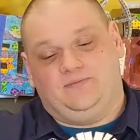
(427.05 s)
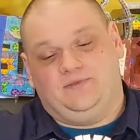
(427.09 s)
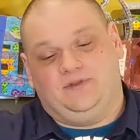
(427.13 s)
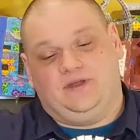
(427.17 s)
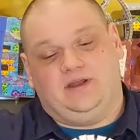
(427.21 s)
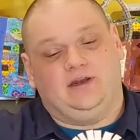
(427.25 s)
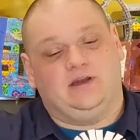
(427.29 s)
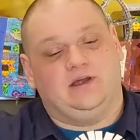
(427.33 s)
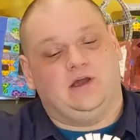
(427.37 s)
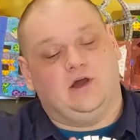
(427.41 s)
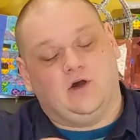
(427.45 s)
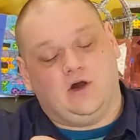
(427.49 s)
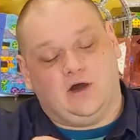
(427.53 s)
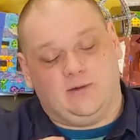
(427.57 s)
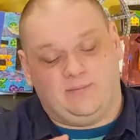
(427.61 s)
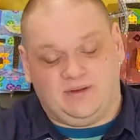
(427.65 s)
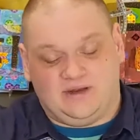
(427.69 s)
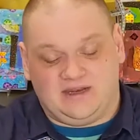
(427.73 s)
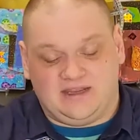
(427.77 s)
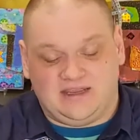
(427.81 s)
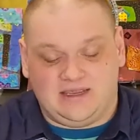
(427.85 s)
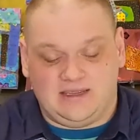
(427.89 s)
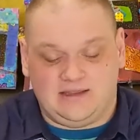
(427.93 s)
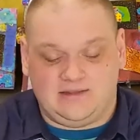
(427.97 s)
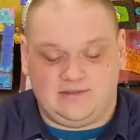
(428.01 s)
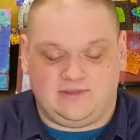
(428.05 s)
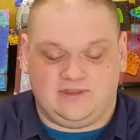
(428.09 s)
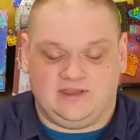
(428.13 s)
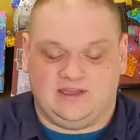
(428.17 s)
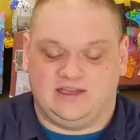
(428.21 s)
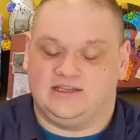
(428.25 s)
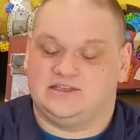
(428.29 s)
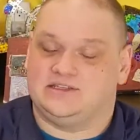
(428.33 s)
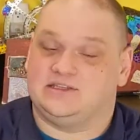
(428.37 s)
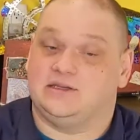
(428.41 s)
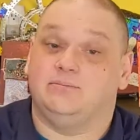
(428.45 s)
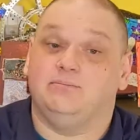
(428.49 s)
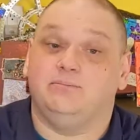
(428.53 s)
and go up and hit
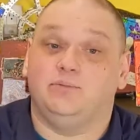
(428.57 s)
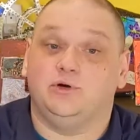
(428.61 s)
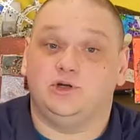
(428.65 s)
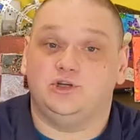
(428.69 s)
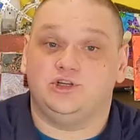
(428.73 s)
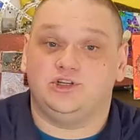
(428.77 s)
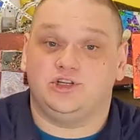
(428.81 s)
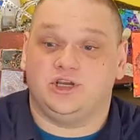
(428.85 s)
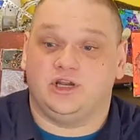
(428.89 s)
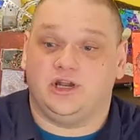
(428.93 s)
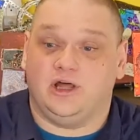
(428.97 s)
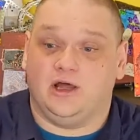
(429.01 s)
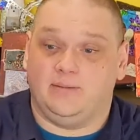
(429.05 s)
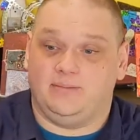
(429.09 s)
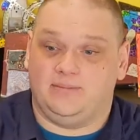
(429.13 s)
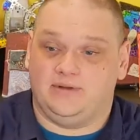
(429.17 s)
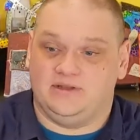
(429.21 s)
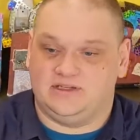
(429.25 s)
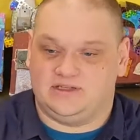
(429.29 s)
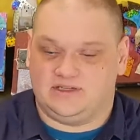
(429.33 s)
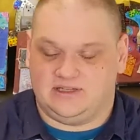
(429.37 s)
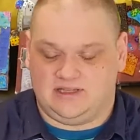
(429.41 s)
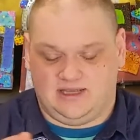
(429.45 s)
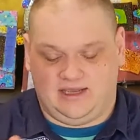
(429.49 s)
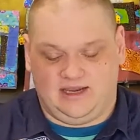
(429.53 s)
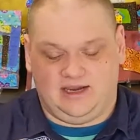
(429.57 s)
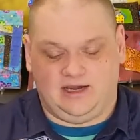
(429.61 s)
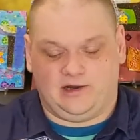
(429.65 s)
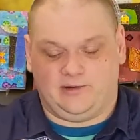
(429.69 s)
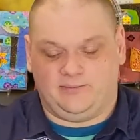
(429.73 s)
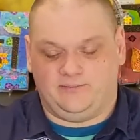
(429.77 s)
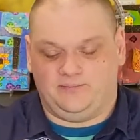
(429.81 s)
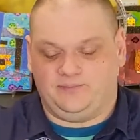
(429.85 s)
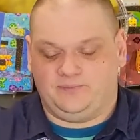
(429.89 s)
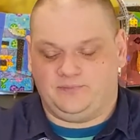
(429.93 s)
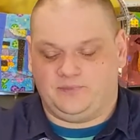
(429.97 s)
things and push it up into the air.